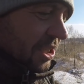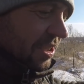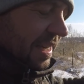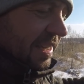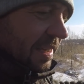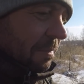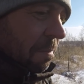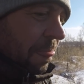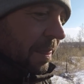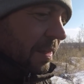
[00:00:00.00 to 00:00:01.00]
second
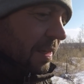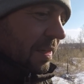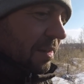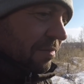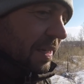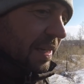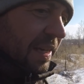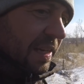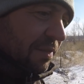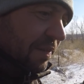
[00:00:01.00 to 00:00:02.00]
of
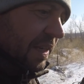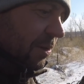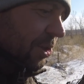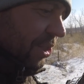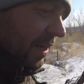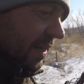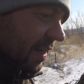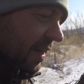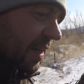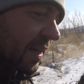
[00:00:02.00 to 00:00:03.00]
any video shot,
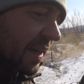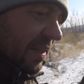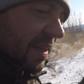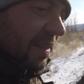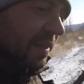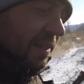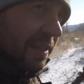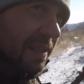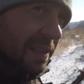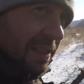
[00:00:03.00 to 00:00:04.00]
and then the
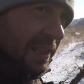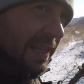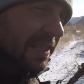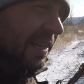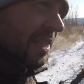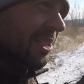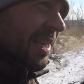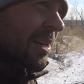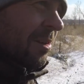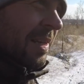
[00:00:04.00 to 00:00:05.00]
light dies
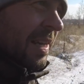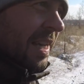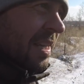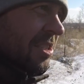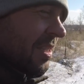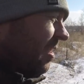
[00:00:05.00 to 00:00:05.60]
down and I can't see